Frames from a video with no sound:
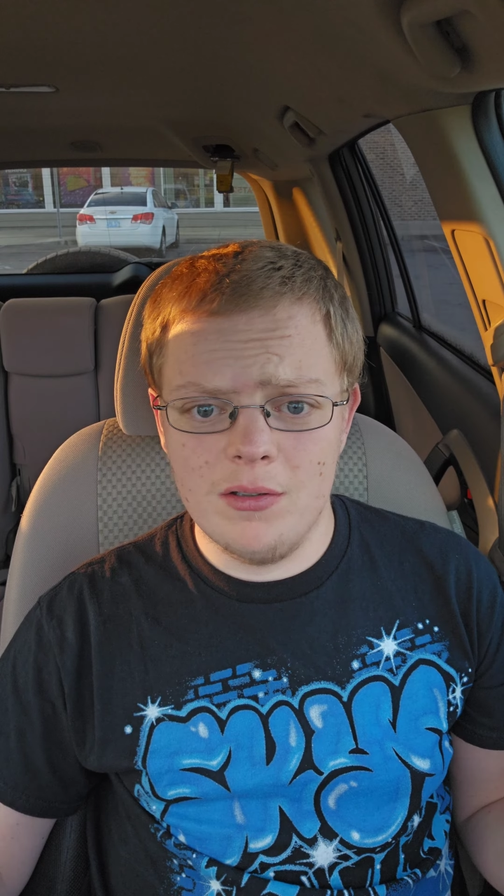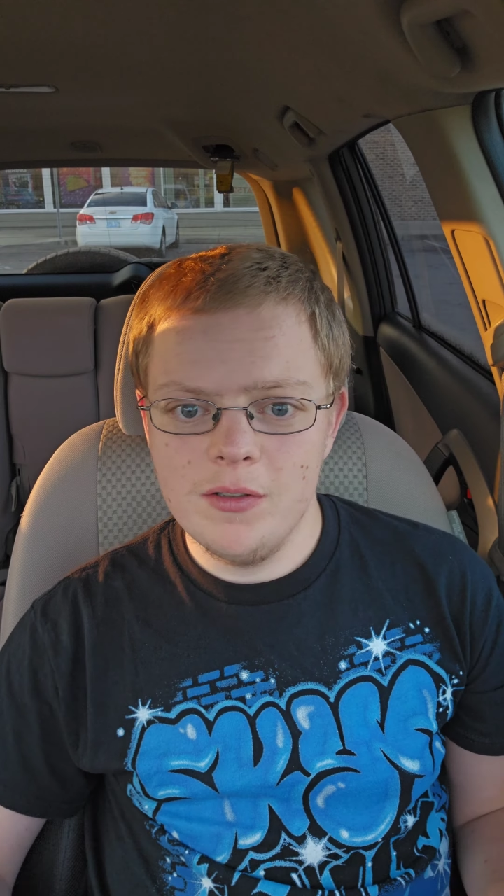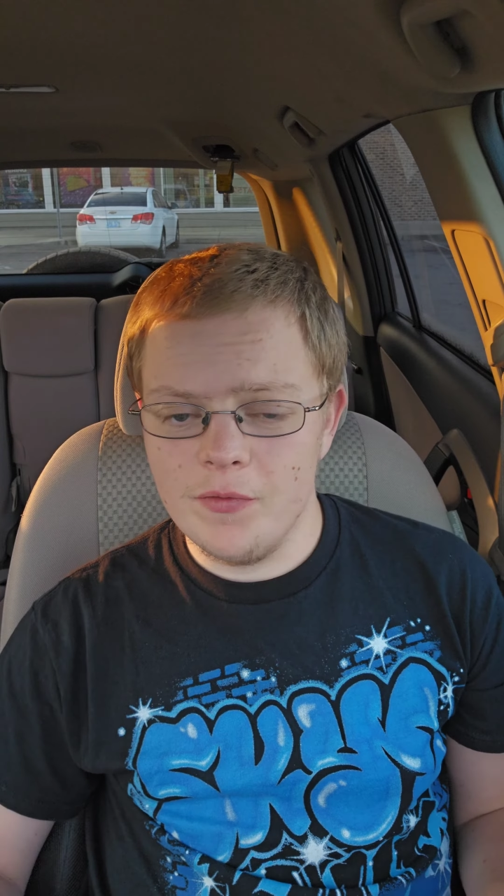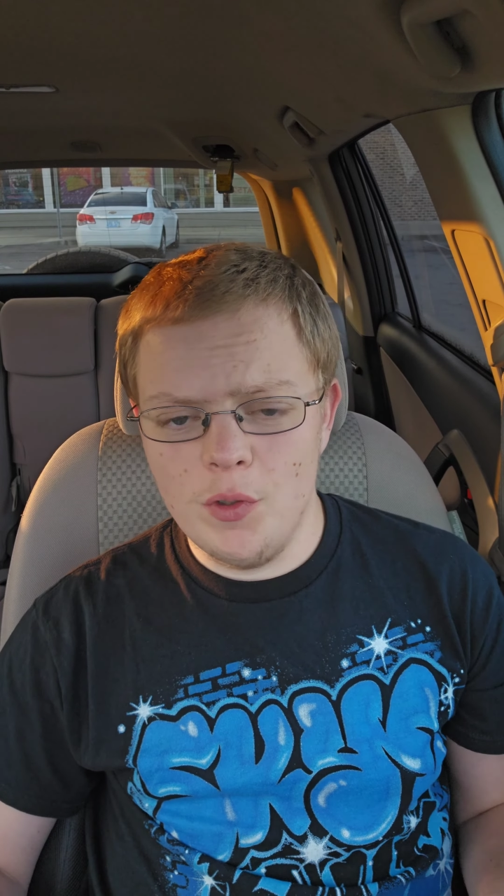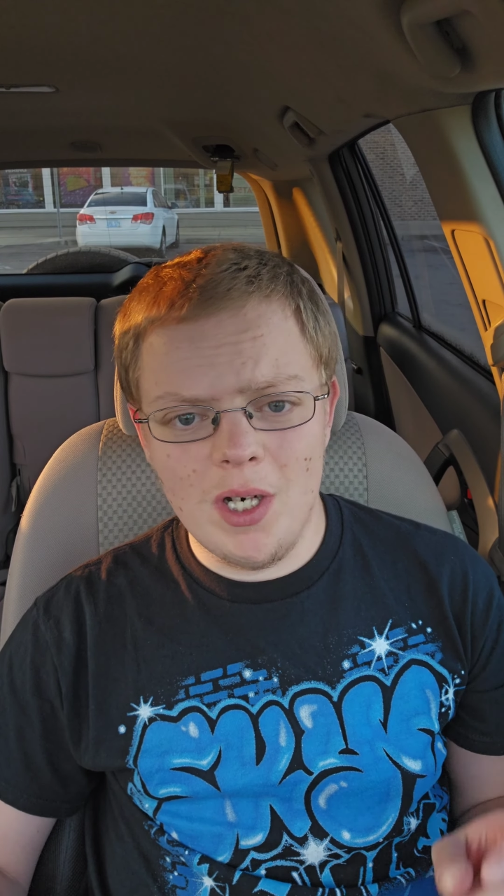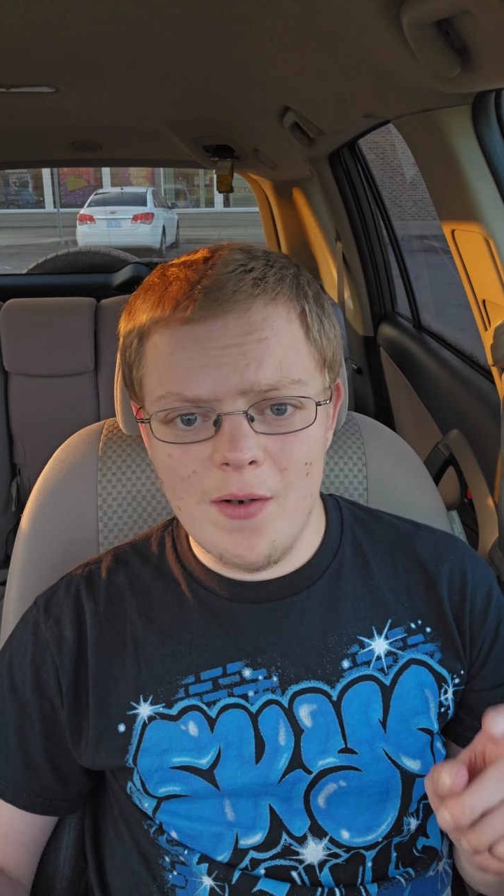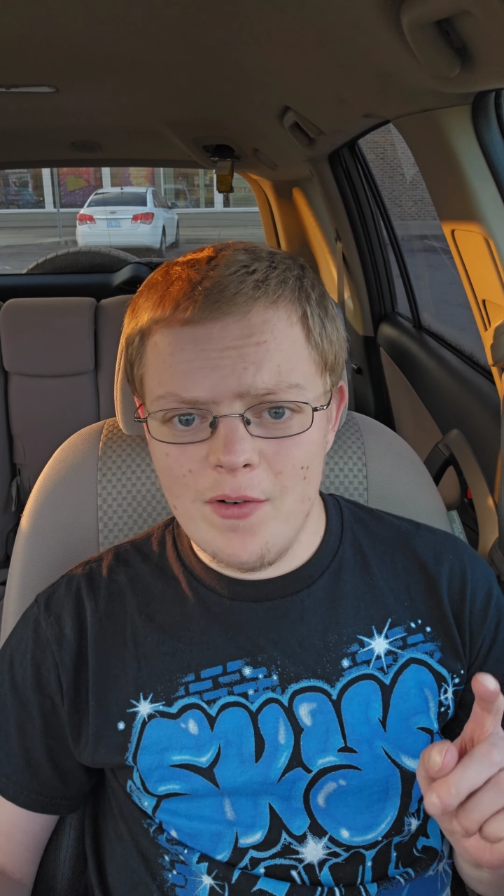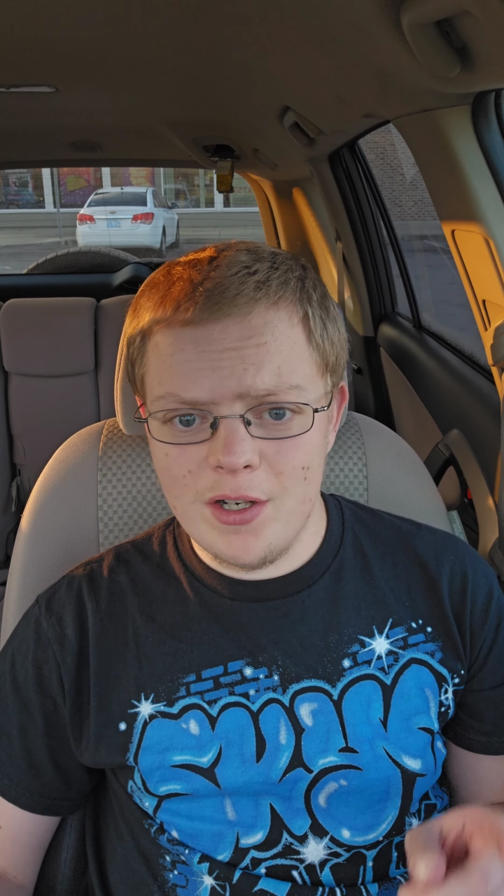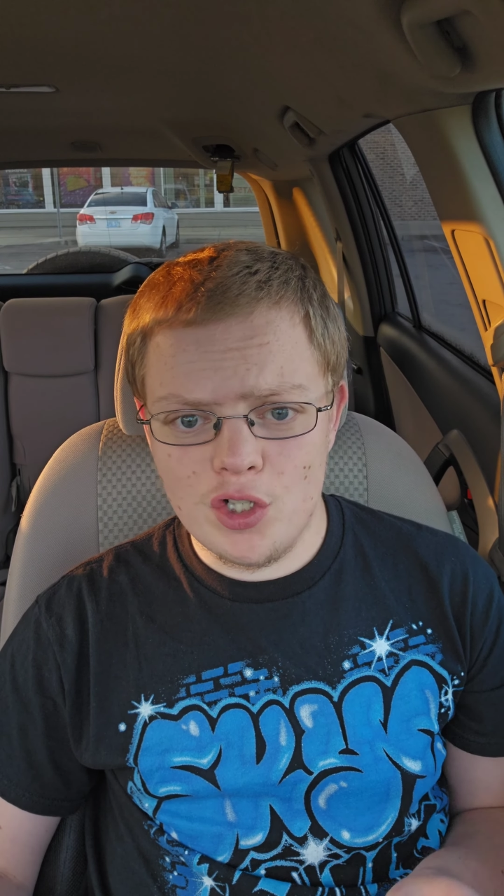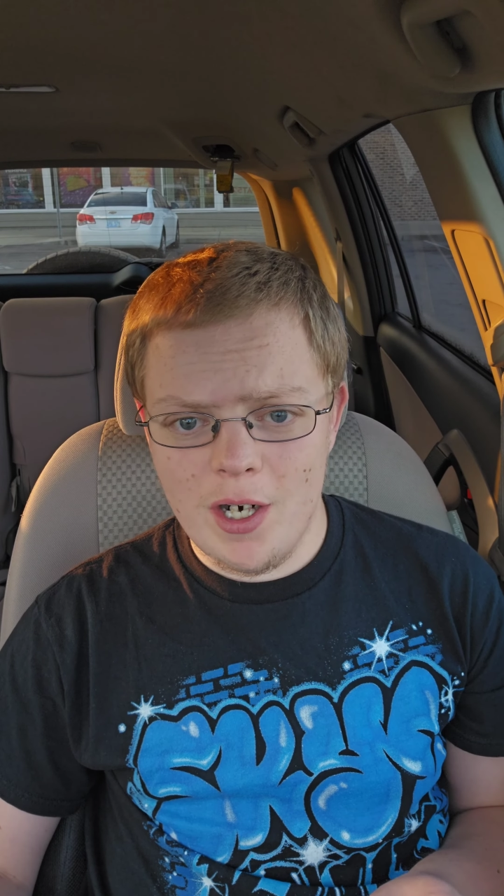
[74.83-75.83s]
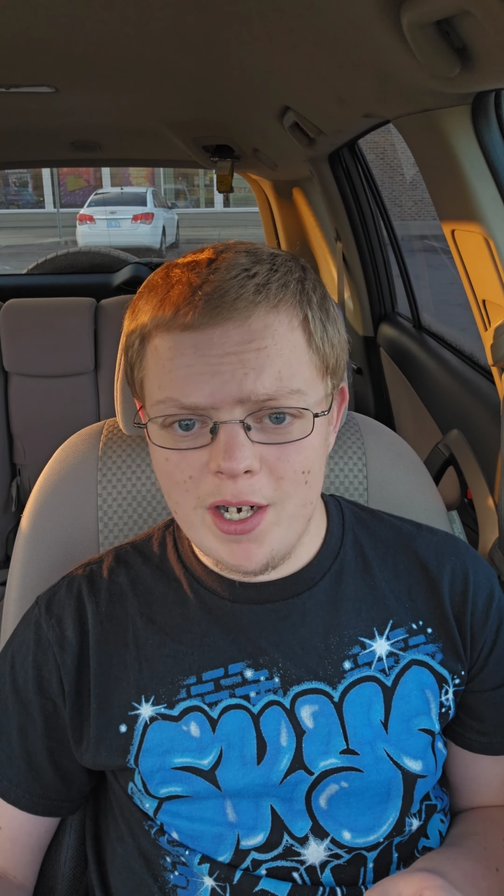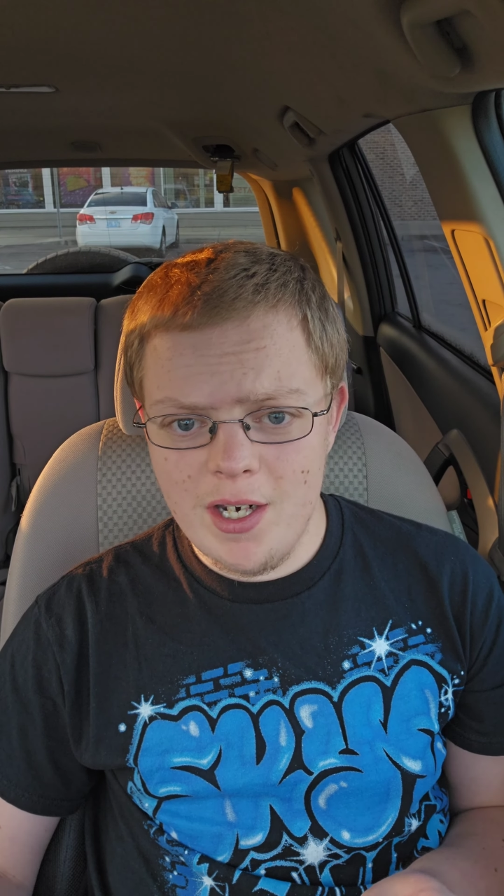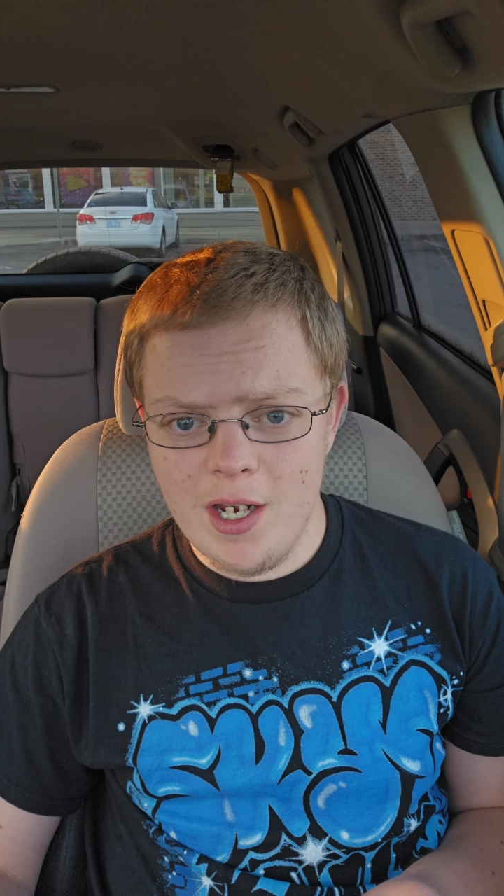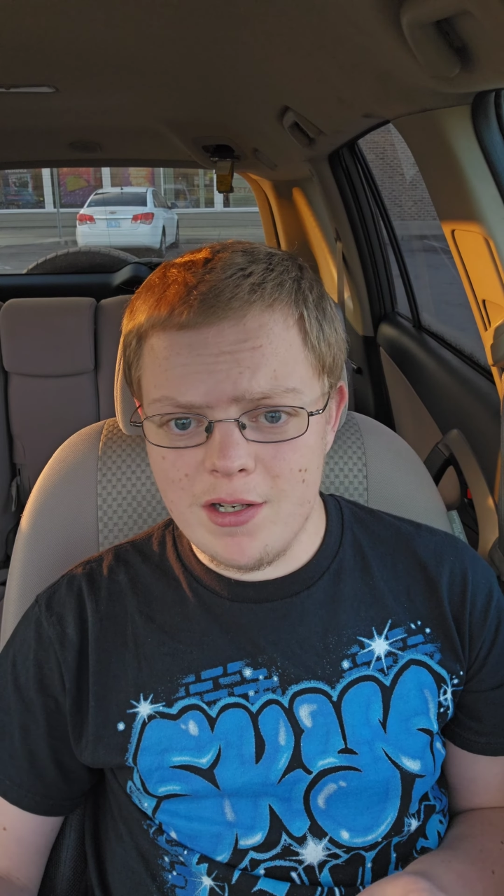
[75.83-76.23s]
If you haven't tried it yet and